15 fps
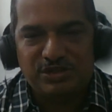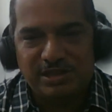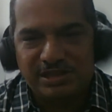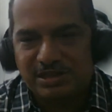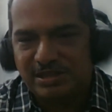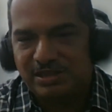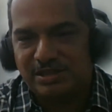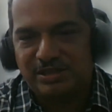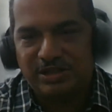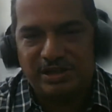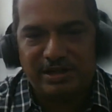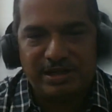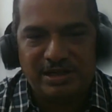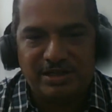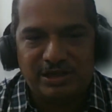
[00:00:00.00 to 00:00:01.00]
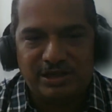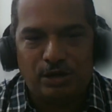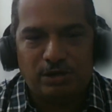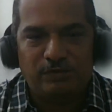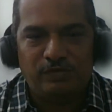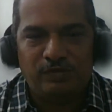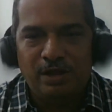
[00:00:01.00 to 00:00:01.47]
This generates a lot
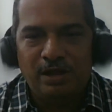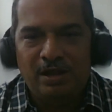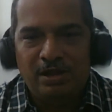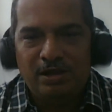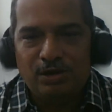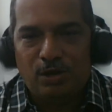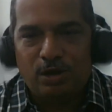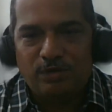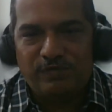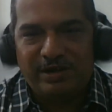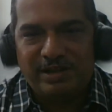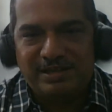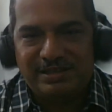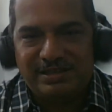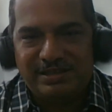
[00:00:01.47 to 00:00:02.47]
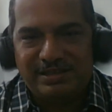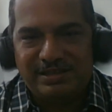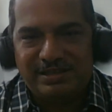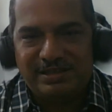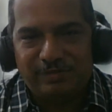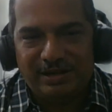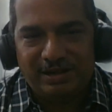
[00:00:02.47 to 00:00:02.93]
of confidence in
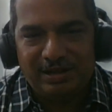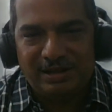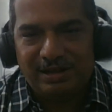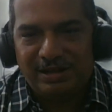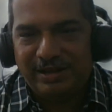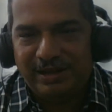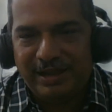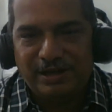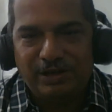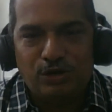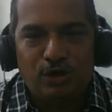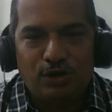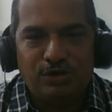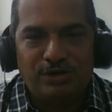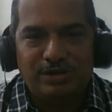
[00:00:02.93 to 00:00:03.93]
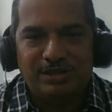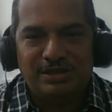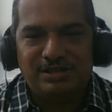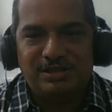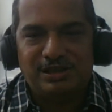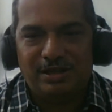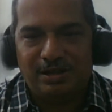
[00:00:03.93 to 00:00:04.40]
our young doctors
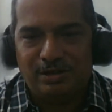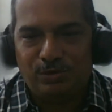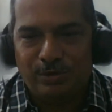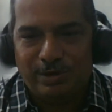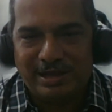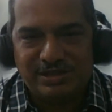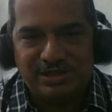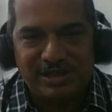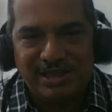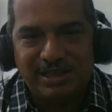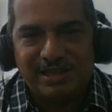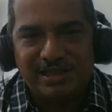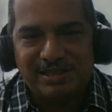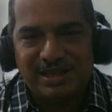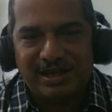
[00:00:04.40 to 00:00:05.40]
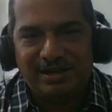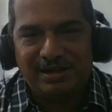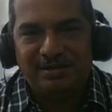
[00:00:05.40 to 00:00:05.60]
who can see this and